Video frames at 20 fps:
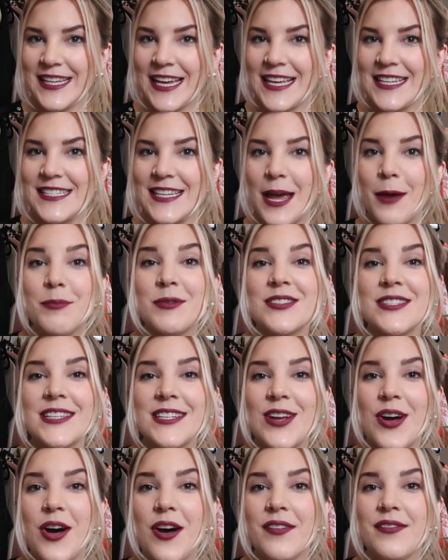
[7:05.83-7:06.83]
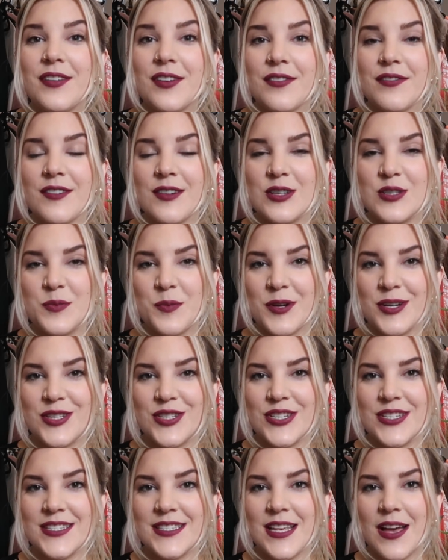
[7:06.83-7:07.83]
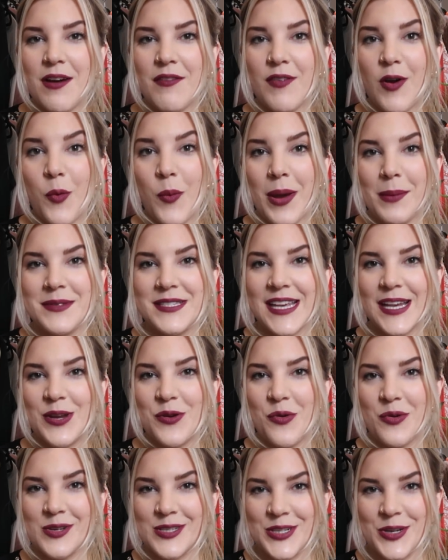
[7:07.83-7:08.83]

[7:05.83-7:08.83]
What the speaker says: to get 10% off your first purchase of a website or